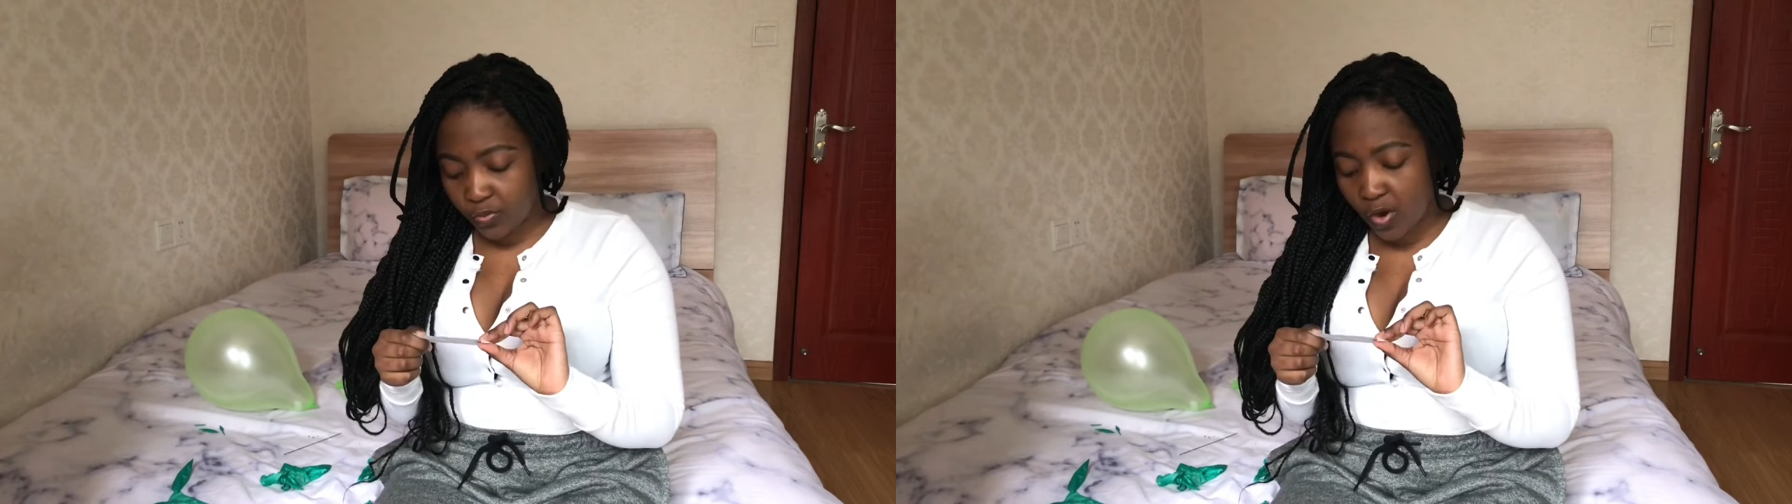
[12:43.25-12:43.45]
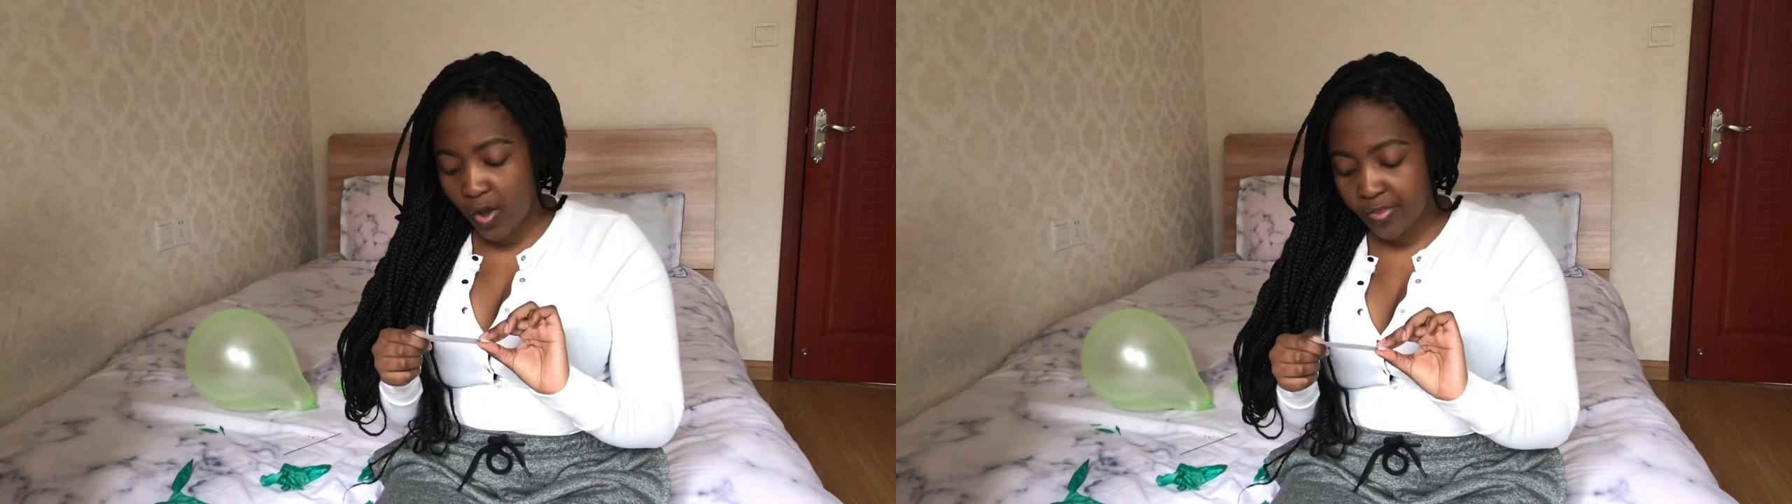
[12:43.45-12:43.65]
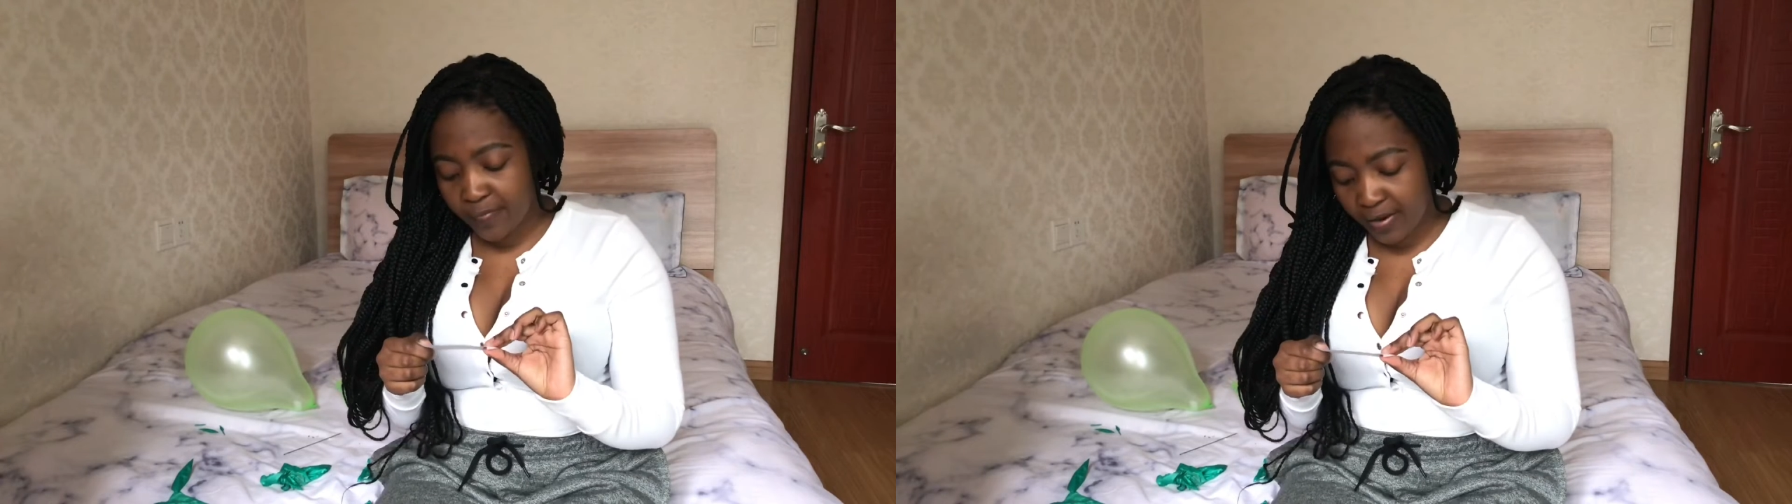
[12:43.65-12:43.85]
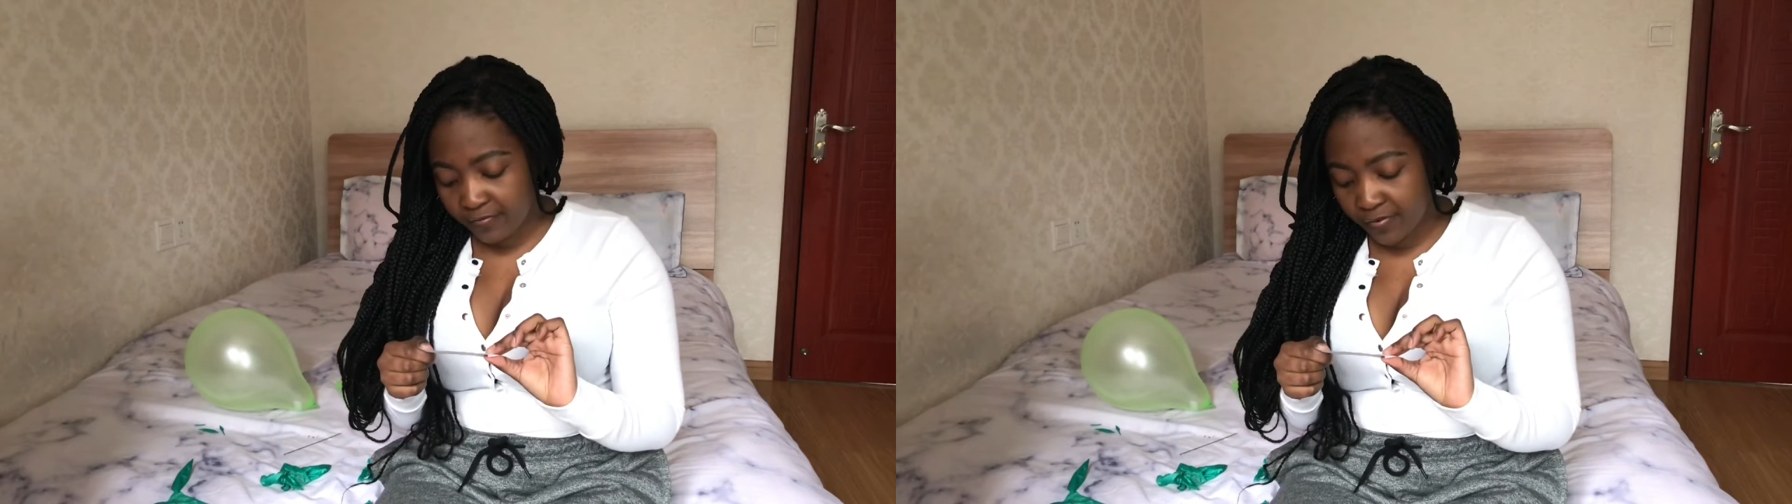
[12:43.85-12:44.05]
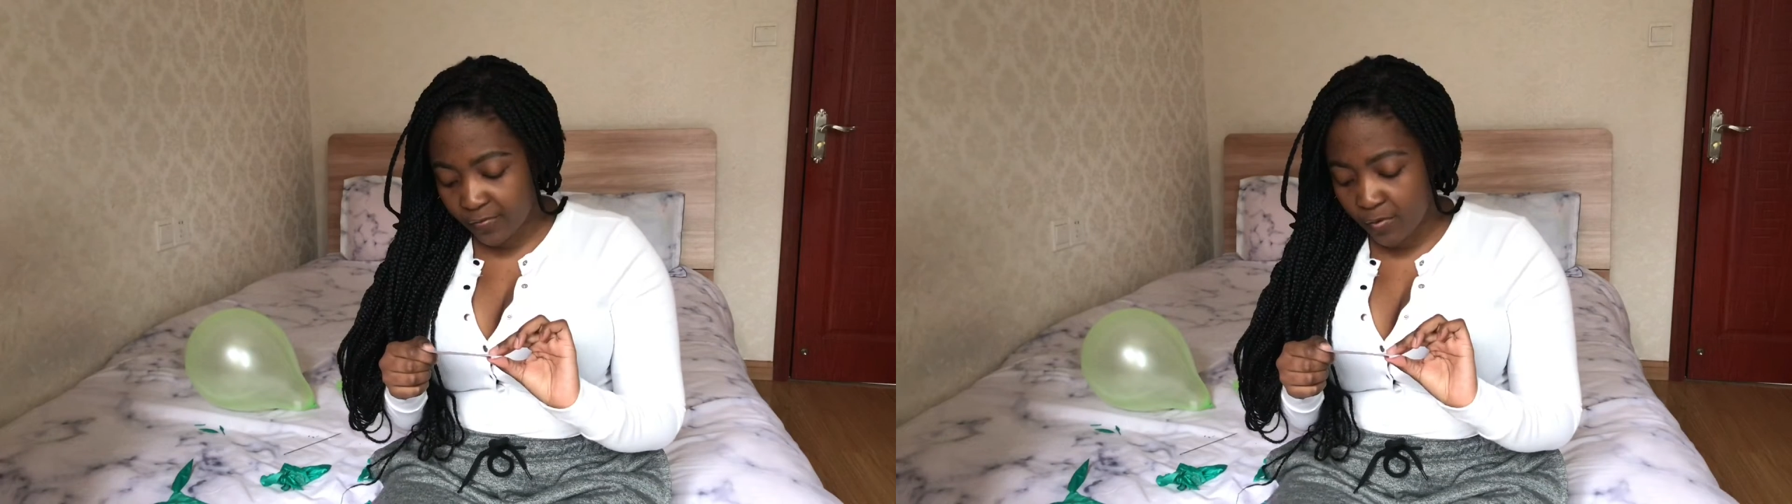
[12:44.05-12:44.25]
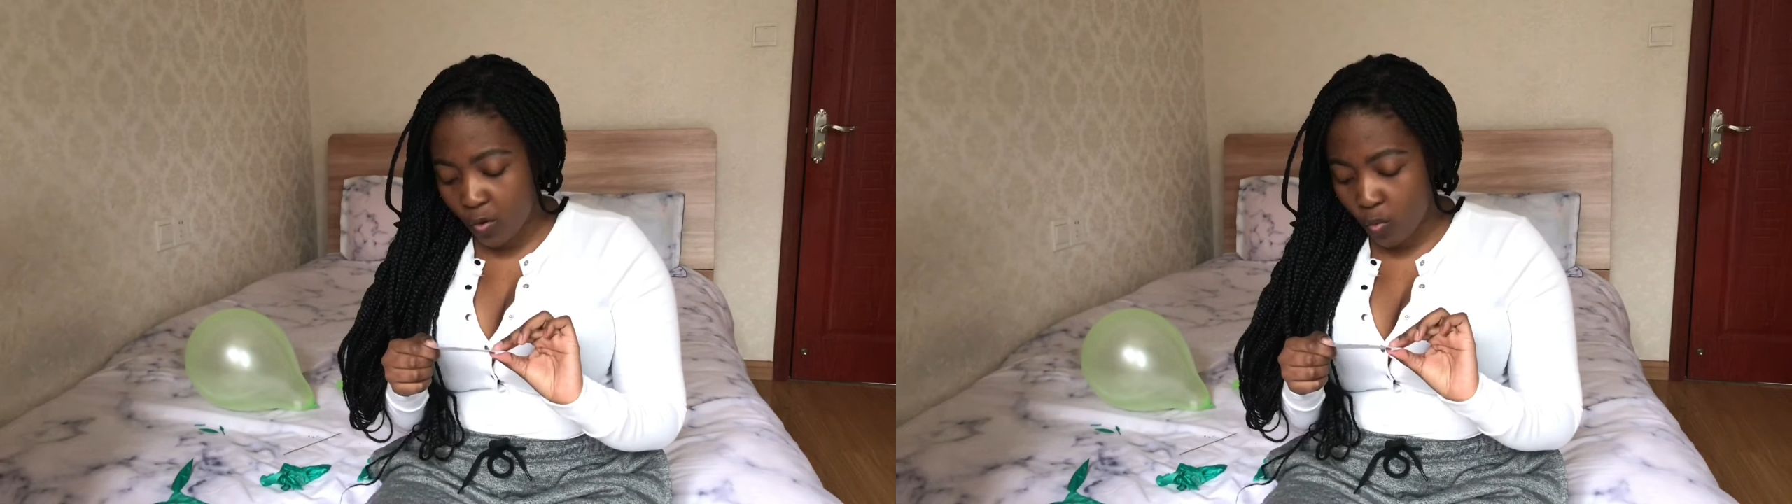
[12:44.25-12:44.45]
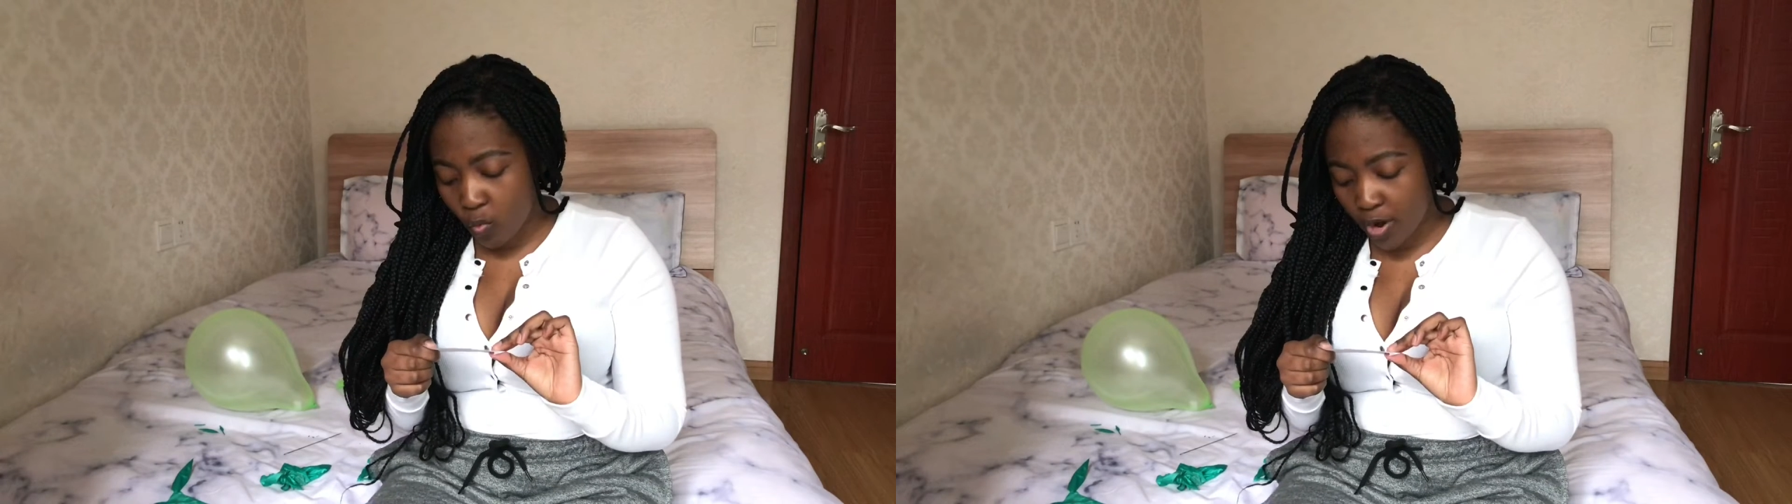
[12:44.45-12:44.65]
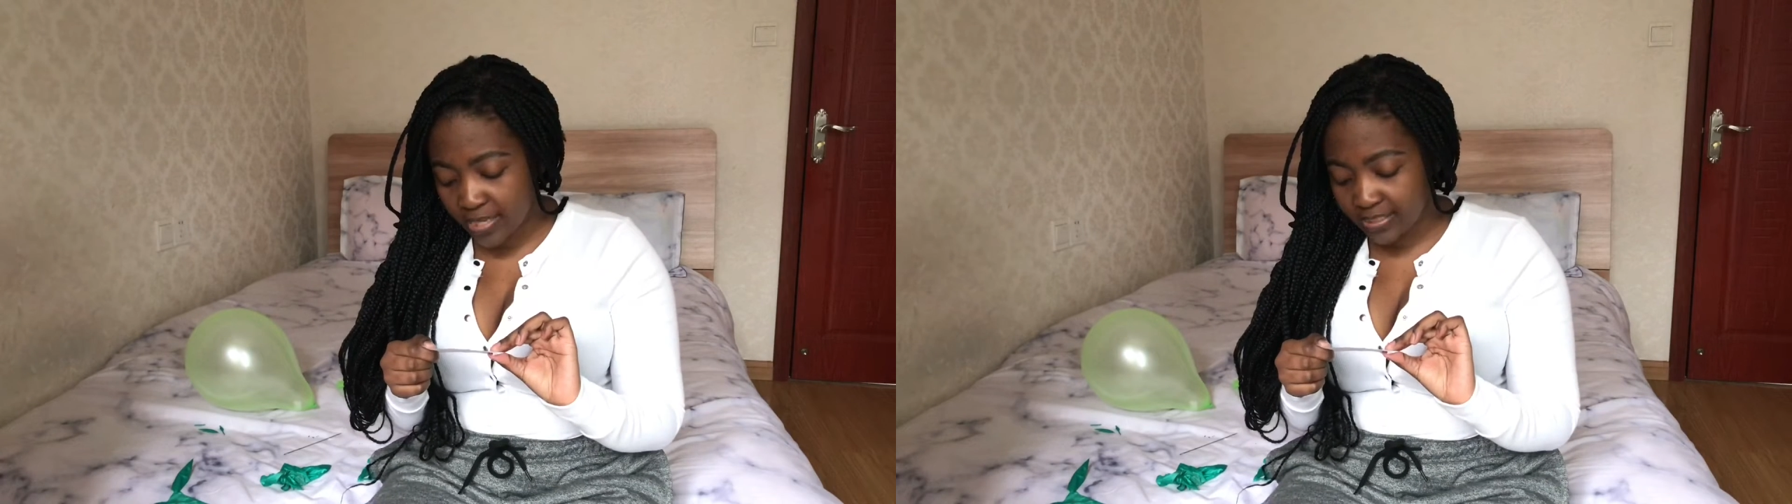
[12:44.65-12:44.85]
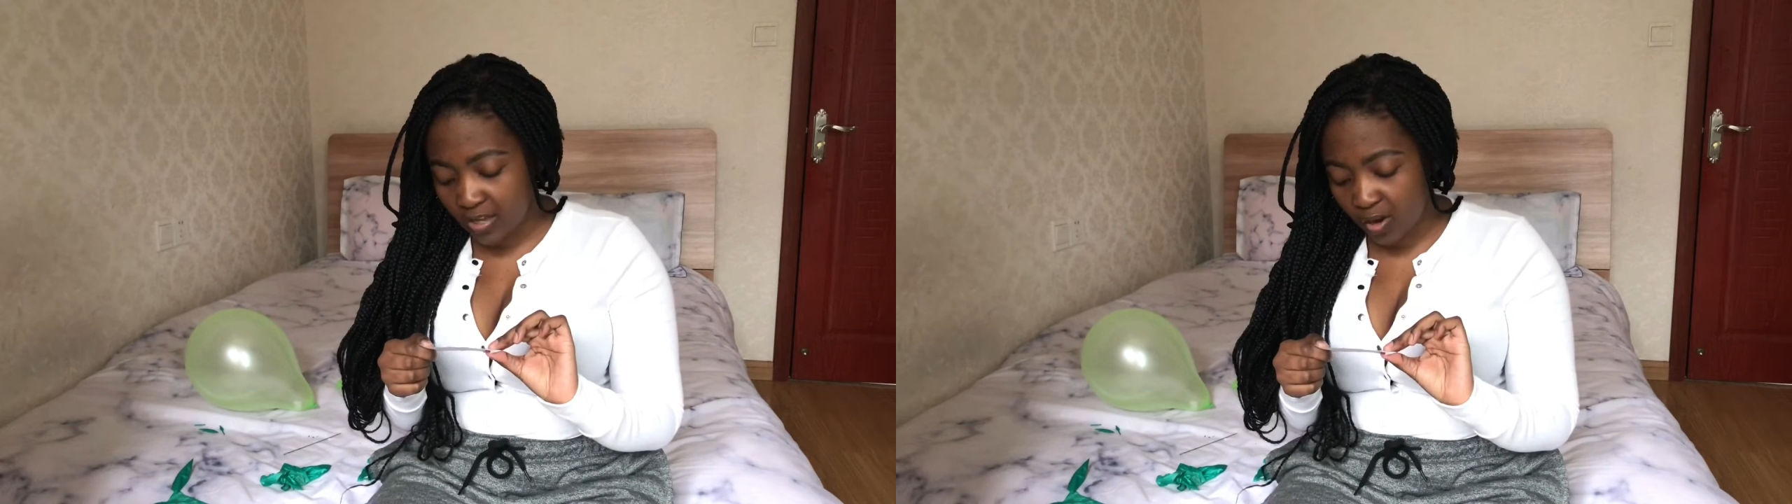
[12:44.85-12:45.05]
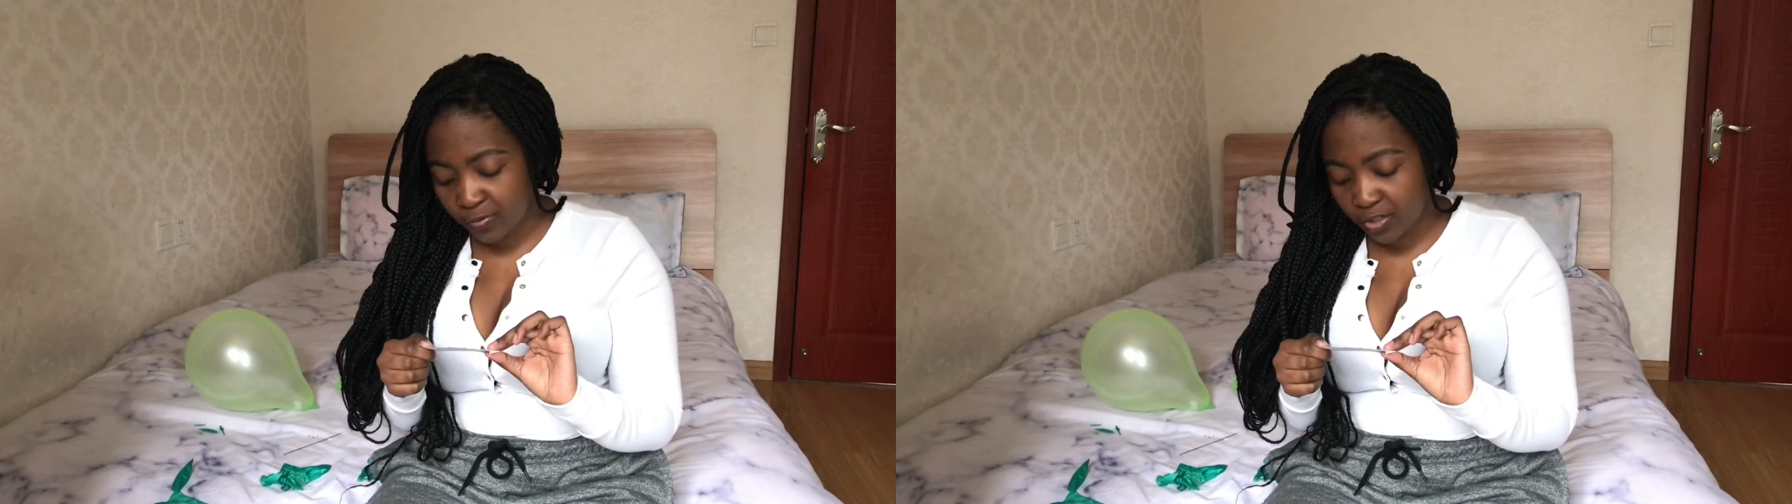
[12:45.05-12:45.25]
on the platform, where's the
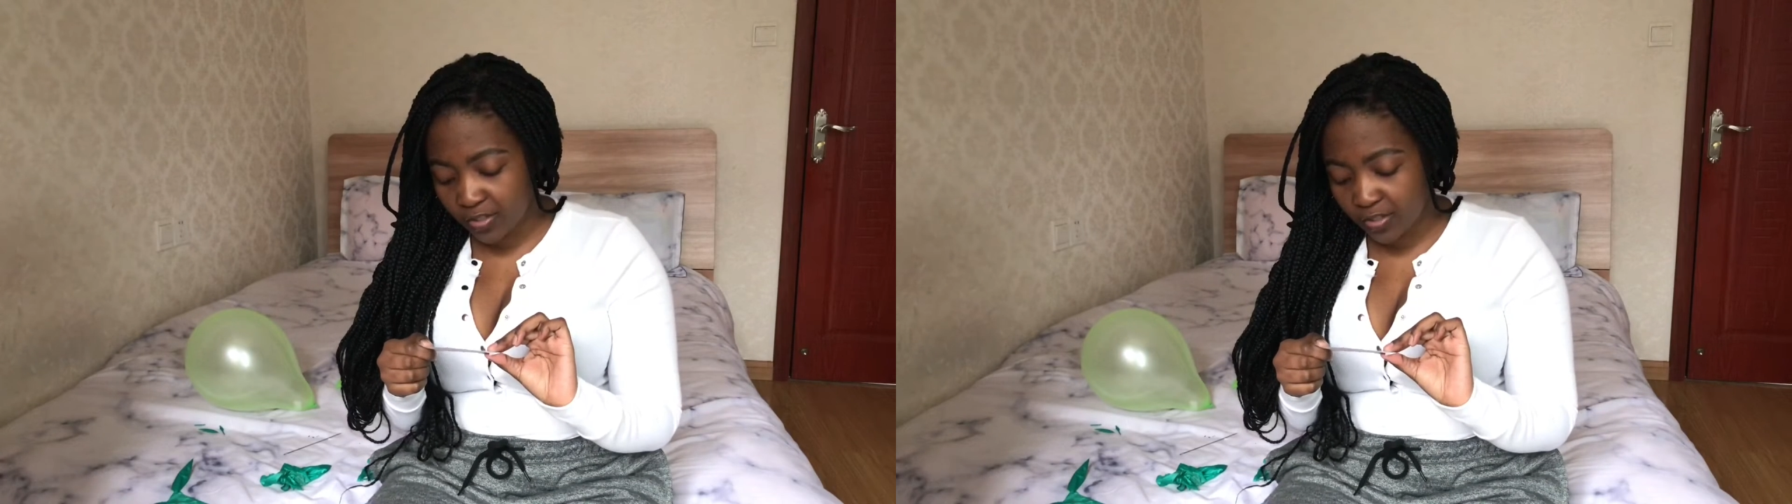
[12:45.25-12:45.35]
option